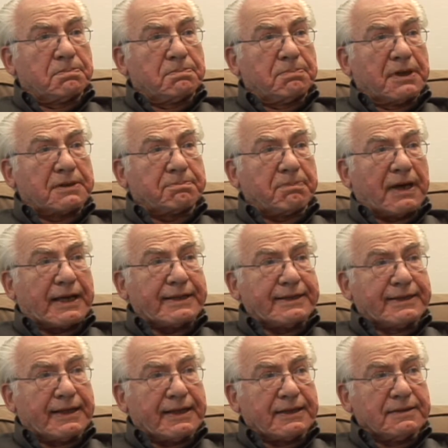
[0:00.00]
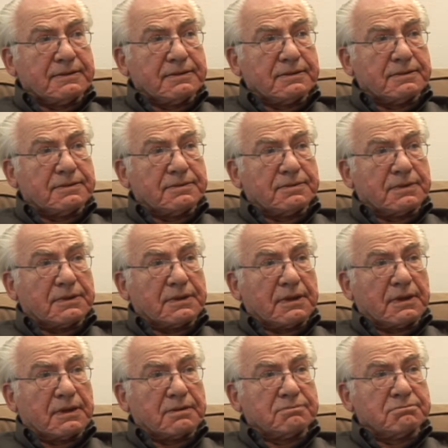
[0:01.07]
but by then,
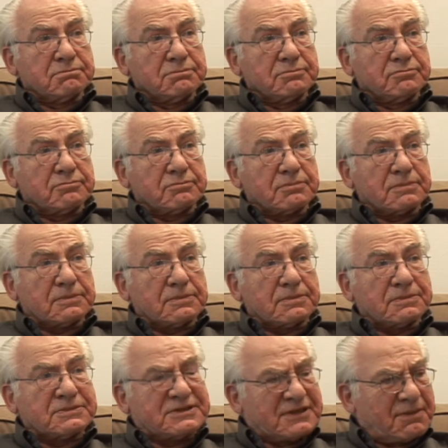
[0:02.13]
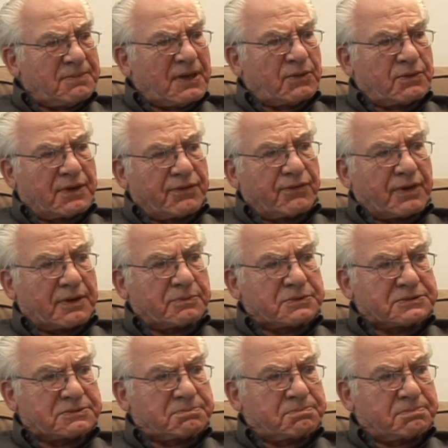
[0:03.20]
um, somehow or other, I
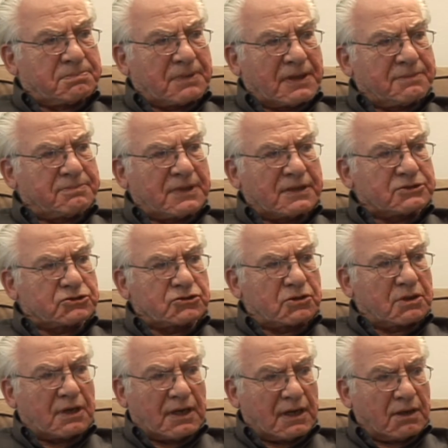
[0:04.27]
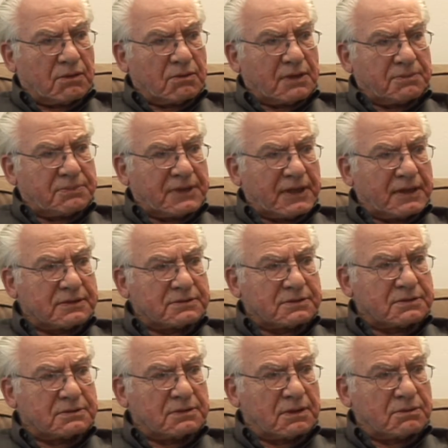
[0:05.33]
was, I'm not sure how I began
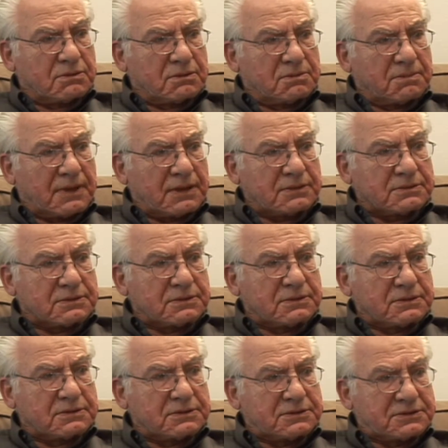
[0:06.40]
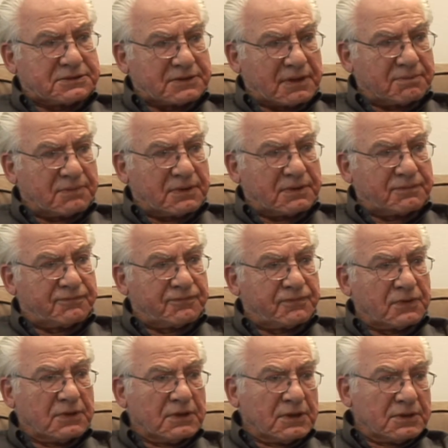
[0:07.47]
to know about some of
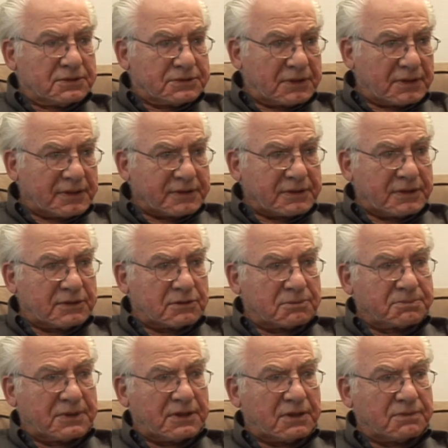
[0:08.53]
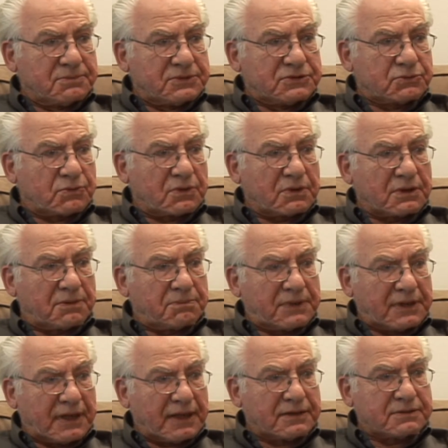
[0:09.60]
you know, like Herb Kelman's work, and mm-hmm.
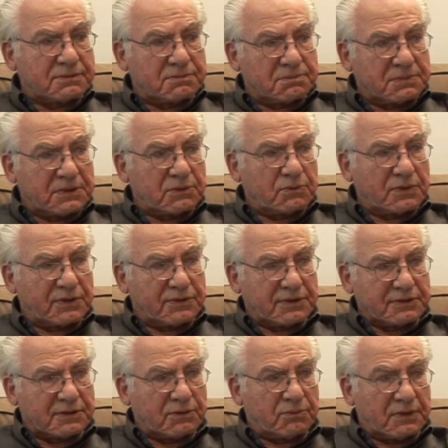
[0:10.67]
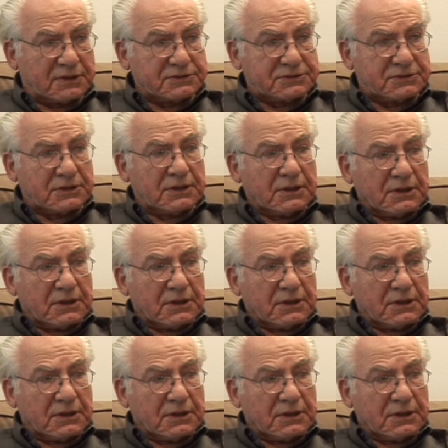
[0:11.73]
began to be aware that there was,